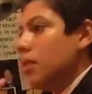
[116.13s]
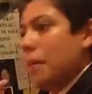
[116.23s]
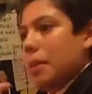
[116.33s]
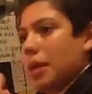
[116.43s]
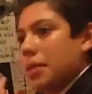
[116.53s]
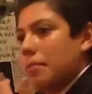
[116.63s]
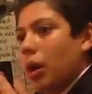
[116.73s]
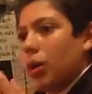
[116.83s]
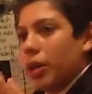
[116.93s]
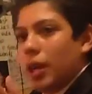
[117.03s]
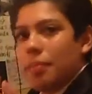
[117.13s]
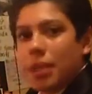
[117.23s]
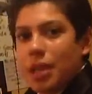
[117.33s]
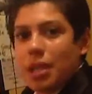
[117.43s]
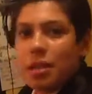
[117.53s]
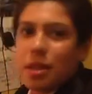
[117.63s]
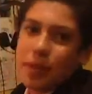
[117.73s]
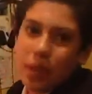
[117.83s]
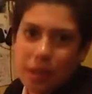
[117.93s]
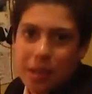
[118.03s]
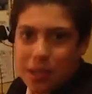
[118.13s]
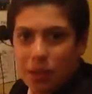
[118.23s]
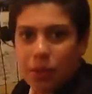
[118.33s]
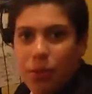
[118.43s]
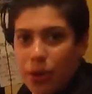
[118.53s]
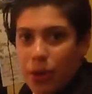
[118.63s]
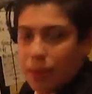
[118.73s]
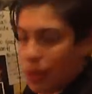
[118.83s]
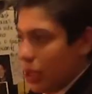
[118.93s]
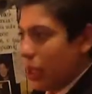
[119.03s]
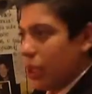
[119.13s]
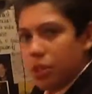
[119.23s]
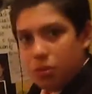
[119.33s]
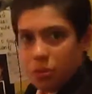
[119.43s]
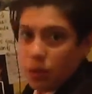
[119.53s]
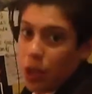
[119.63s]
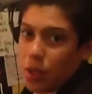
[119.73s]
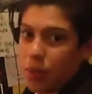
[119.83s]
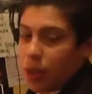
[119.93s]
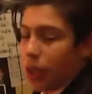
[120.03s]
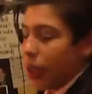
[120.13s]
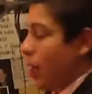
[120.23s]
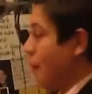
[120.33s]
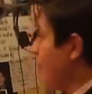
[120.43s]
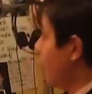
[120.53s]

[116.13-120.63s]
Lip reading: a smaller a company is, even though it's still $30 billion large market cap,